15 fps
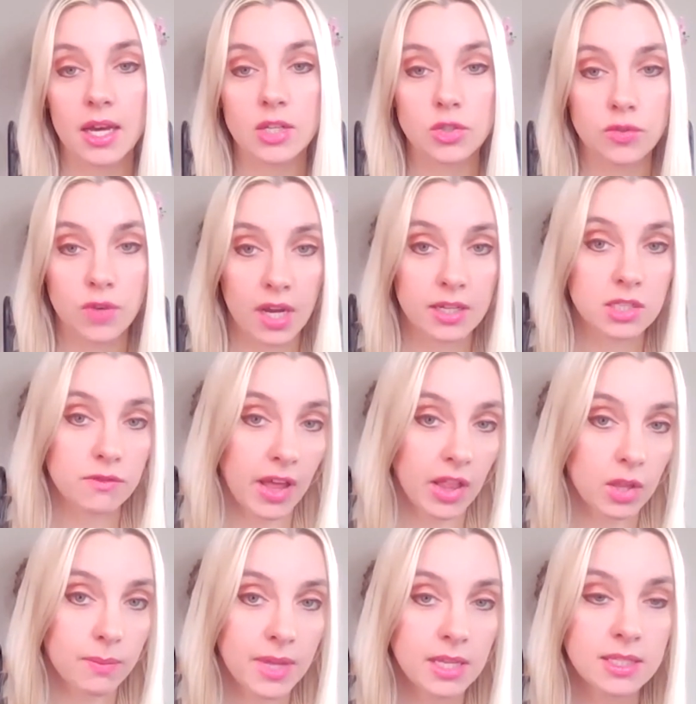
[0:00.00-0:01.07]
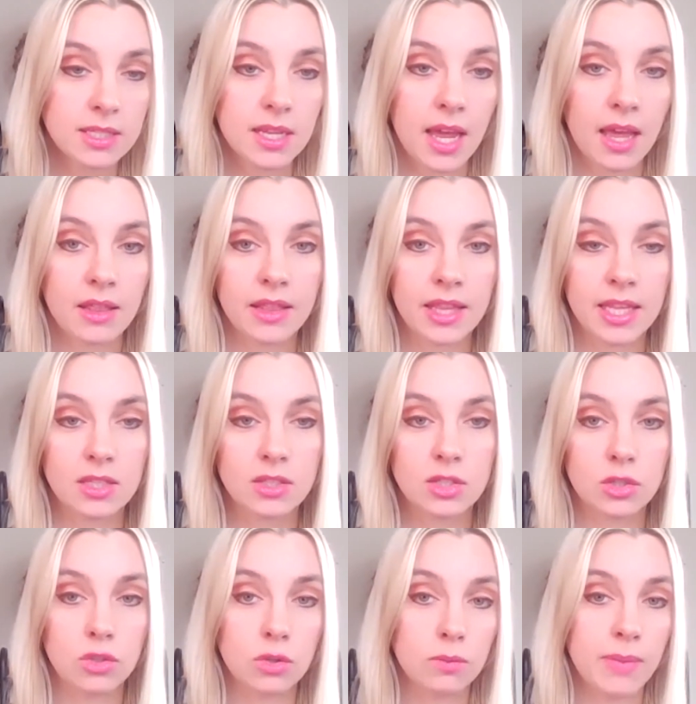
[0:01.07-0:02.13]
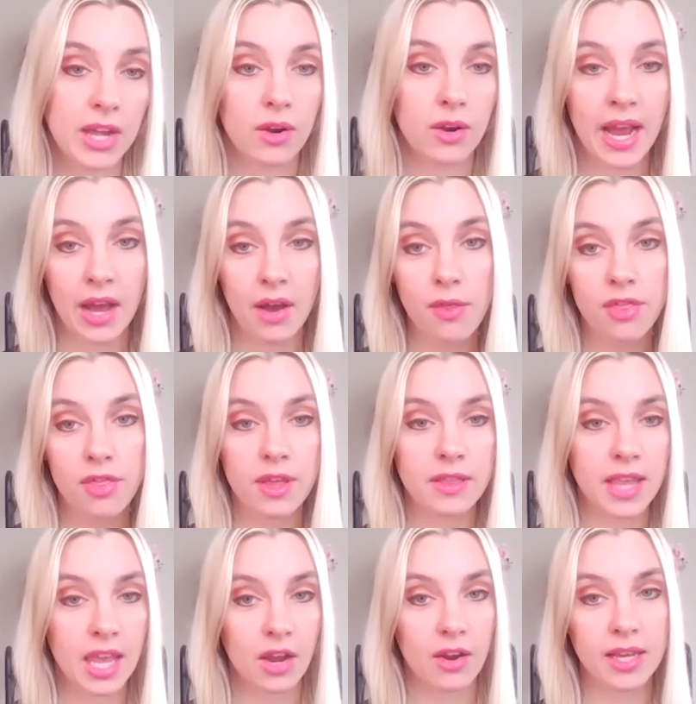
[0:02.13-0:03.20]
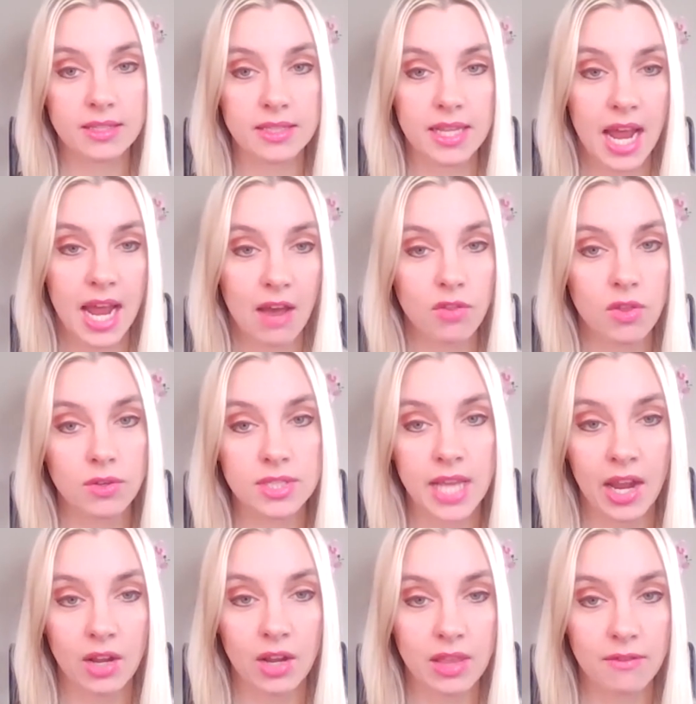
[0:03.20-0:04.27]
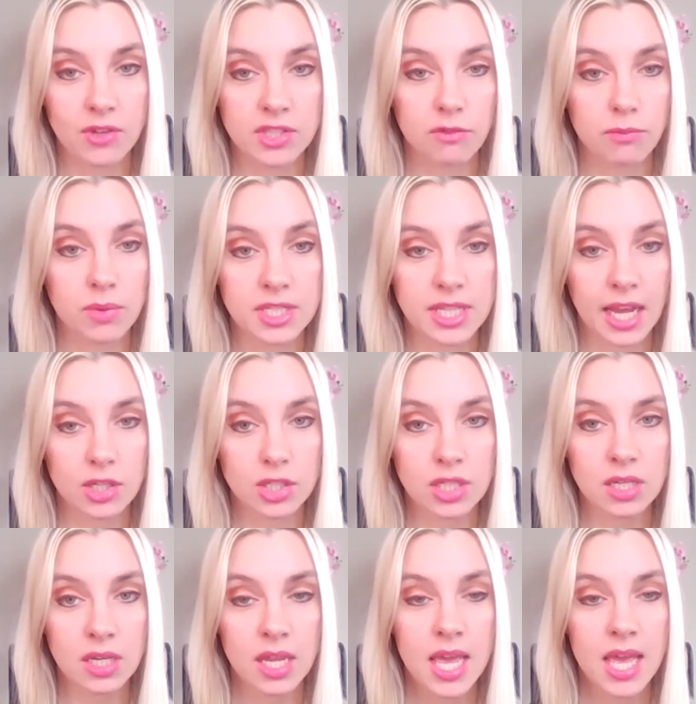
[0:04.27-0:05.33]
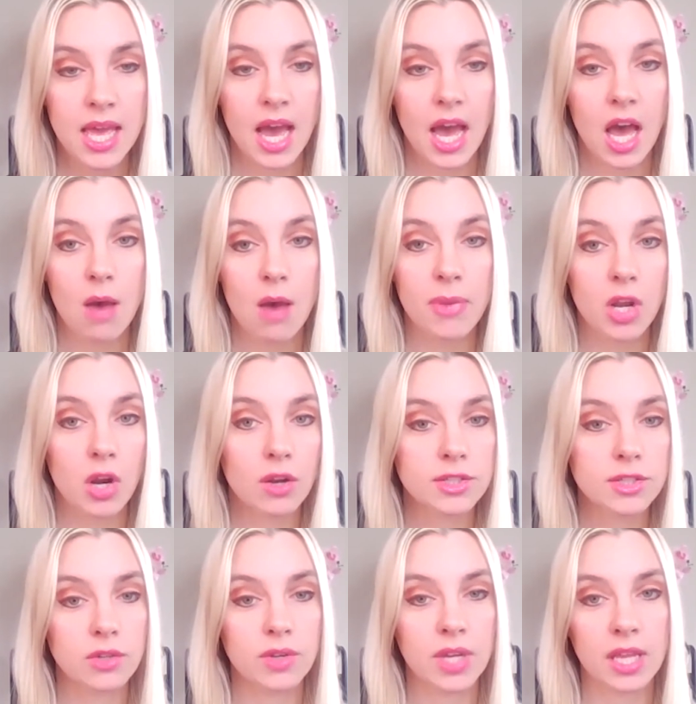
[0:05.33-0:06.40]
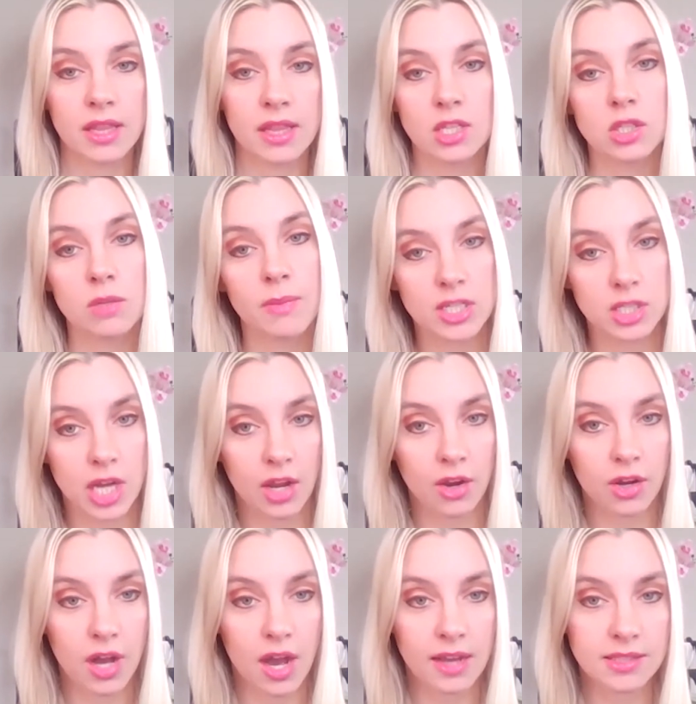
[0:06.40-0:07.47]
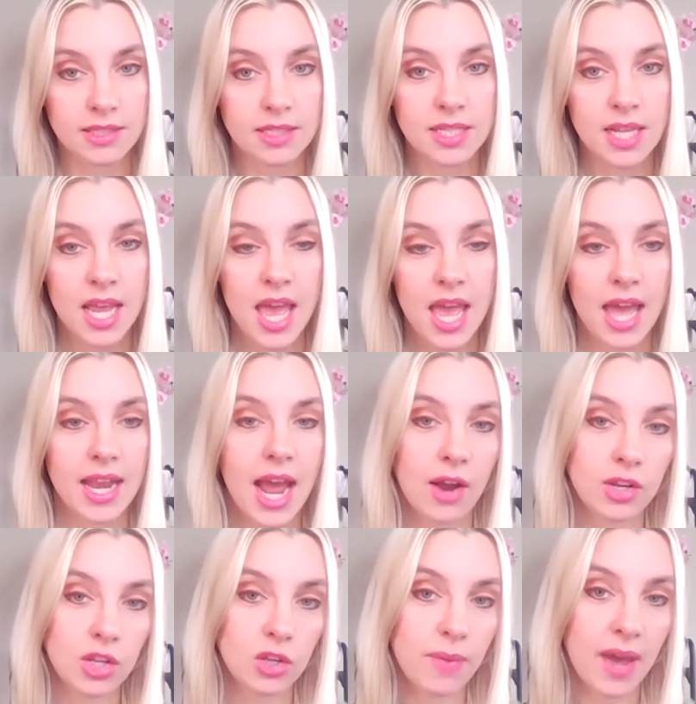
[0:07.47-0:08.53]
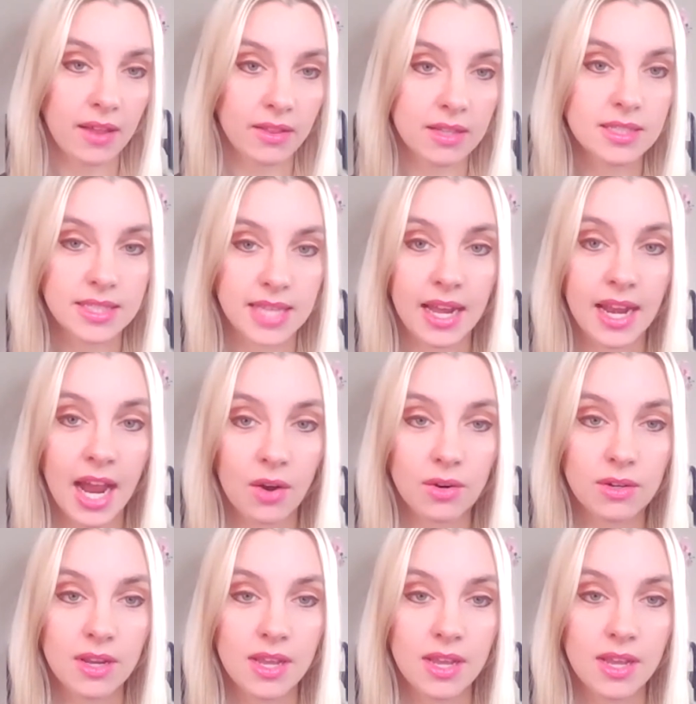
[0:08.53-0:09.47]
drug development and leads to better health in the areas that have those higher levels of protection, but also can lead to much higher costs. And how do you balance that out?